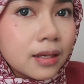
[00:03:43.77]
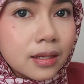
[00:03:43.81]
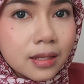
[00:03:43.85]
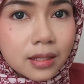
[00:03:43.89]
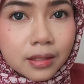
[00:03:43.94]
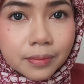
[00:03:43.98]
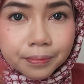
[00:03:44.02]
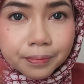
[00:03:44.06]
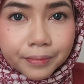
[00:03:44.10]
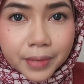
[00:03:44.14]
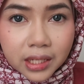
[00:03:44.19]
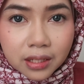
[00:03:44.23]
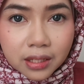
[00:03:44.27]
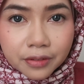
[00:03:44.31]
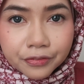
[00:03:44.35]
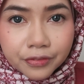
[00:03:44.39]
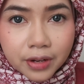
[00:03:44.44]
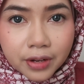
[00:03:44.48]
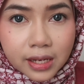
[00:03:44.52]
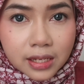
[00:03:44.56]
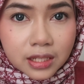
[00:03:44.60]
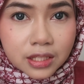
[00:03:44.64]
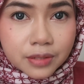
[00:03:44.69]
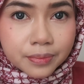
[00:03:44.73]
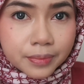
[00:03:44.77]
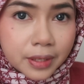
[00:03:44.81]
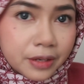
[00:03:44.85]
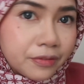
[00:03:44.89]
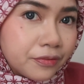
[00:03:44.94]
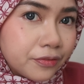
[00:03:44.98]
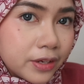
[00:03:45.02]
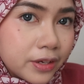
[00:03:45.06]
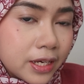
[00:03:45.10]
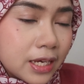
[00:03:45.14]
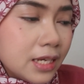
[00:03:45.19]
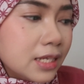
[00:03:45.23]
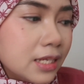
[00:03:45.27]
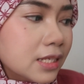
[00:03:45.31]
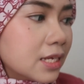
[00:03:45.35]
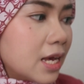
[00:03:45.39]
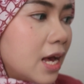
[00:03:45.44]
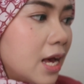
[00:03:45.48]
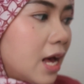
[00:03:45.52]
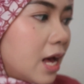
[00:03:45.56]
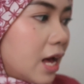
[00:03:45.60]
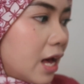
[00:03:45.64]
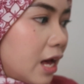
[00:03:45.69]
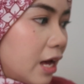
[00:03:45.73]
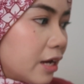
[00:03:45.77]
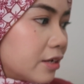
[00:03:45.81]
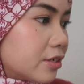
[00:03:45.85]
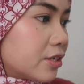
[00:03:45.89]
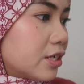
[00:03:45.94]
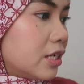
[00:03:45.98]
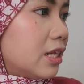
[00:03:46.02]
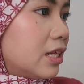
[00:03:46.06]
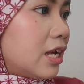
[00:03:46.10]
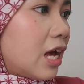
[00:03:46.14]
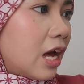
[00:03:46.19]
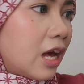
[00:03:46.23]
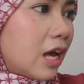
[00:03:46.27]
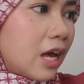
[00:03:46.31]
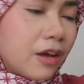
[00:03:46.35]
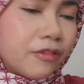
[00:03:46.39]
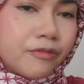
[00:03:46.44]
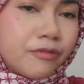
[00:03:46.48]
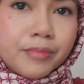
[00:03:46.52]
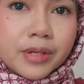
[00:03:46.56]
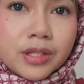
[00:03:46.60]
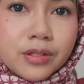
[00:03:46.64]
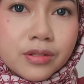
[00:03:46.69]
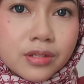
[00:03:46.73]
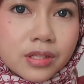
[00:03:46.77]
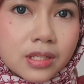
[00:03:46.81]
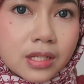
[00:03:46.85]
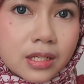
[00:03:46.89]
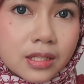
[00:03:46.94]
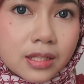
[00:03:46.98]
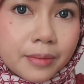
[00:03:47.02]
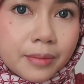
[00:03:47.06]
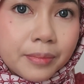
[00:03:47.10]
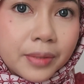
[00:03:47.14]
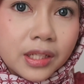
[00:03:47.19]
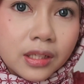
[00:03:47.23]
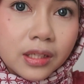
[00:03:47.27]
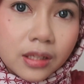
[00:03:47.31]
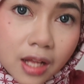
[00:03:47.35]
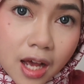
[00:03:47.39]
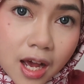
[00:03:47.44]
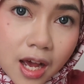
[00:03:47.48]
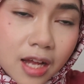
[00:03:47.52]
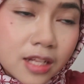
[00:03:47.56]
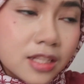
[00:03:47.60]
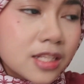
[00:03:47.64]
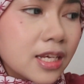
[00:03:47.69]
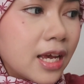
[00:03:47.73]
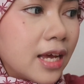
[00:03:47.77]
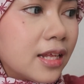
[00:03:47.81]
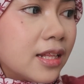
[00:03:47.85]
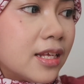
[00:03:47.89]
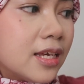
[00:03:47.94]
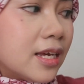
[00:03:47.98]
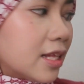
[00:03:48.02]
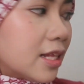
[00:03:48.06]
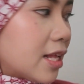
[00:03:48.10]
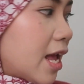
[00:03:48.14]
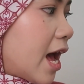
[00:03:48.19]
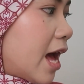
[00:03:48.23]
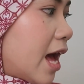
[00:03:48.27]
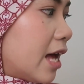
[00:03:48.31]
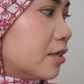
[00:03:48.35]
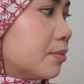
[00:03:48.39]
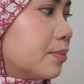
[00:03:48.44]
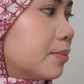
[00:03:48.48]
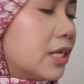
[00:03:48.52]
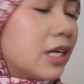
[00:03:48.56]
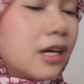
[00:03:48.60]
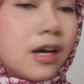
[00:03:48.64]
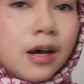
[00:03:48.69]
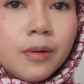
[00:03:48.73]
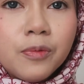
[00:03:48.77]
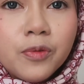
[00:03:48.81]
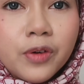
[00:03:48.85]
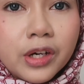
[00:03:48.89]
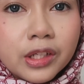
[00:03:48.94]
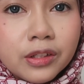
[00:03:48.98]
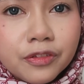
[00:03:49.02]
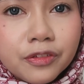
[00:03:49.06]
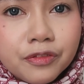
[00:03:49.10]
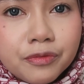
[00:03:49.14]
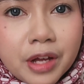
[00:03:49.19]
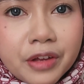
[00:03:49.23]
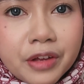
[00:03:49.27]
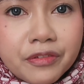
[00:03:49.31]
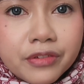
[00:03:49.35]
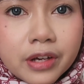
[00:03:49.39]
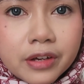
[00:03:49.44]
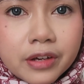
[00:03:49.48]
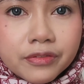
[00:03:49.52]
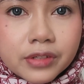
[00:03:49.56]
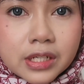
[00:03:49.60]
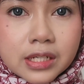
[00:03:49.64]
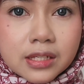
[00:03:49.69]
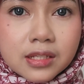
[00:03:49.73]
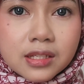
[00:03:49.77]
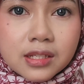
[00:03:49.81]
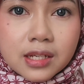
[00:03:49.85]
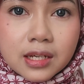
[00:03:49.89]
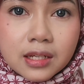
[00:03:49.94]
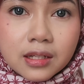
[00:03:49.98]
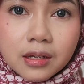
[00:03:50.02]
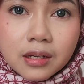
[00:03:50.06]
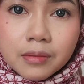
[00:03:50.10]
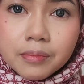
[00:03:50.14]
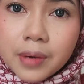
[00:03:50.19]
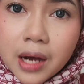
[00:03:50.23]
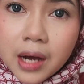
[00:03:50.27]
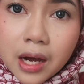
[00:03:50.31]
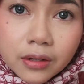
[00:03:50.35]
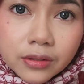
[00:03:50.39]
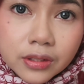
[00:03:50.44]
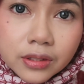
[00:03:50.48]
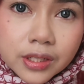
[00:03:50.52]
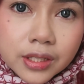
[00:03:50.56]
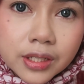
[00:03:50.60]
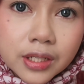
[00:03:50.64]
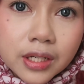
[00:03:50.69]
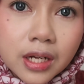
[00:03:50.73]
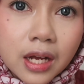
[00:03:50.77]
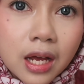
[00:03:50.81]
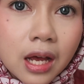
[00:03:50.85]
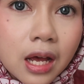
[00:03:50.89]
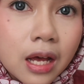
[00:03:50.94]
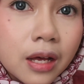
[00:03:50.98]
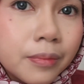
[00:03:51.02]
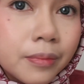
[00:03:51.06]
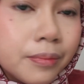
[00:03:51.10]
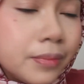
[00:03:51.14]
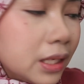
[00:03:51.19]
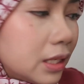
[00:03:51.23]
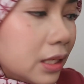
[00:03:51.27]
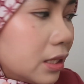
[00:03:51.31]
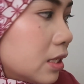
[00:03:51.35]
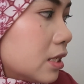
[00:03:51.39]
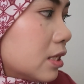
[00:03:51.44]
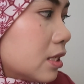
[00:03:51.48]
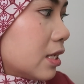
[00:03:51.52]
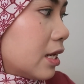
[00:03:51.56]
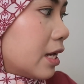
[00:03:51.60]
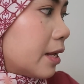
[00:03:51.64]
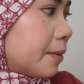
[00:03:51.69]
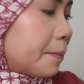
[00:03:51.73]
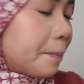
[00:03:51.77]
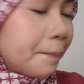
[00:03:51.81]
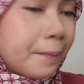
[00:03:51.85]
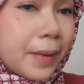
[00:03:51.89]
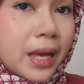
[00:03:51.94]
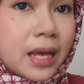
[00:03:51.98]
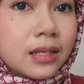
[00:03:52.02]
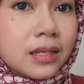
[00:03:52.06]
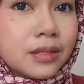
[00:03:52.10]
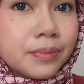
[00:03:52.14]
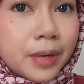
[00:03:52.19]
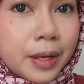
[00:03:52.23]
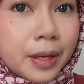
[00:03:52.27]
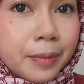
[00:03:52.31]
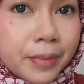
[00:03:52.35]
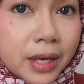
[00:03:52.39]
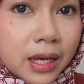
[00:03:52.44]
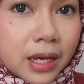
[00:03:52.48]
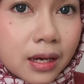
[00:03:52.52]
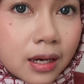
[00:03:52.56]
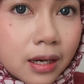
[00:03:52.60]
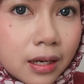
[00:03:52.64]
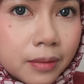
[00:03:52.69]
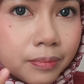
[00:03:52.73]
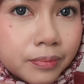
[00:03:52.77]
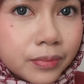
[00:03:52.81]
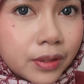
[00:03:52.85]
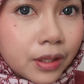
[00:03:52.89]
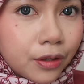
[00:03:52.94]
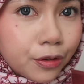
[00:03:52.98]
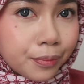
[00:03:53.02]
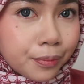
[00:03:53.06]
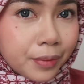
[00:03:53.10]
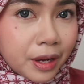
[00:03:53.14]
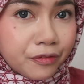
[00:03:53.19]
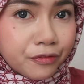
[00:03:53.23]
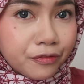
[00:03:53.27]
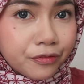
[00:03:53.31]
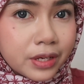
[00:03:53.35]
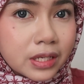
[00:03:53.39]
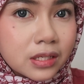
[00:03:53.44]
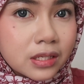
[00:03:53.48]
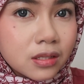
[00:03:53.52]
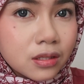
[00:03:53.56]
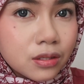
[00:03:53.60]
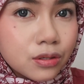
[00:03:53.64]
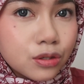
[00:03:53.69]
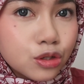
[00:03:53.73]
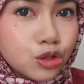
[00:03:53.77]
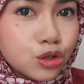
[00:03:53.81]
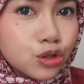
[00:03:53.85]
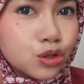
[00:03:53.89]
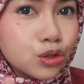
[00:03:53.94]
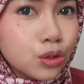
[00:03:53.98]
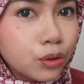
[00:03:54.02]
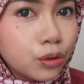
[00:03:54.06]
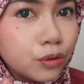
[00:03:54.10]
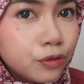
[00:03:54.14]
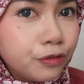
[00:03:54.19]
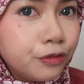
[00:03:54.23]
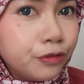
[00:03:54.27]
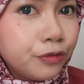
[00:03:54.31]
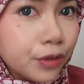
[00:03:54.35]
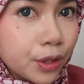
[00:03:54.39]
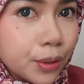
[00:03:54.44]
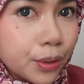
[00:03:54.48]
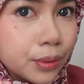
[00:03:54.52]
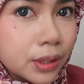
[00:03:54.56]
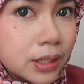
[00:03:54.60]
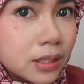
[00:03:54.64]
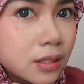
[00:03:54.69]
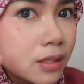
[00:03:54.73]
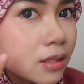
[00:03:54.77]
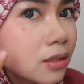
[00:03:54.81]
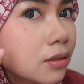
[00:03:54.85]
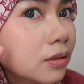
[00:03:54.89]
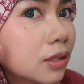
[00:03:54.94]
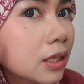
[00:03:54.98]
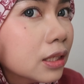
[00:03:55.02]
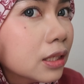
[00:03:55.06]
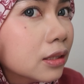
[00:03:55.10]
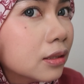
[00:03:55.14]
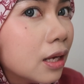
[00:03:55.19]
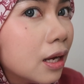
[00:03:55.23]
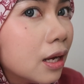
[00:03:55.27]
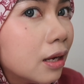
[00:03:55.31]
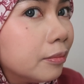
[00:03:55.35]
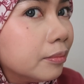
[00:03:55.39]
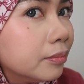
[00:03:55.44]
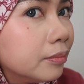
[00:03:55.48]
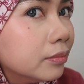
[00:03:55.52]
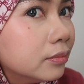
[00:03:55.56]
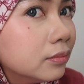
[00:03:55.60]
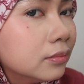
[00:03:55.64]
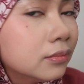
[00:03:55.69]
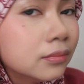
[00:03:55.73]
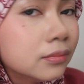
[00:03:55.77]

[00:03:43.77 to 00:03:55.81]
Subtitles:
It mattifies my face. Actually, I have been using them a lot and it has become one of my favorite setting powder because it makes my makeup or my face look so flawless. Look at them.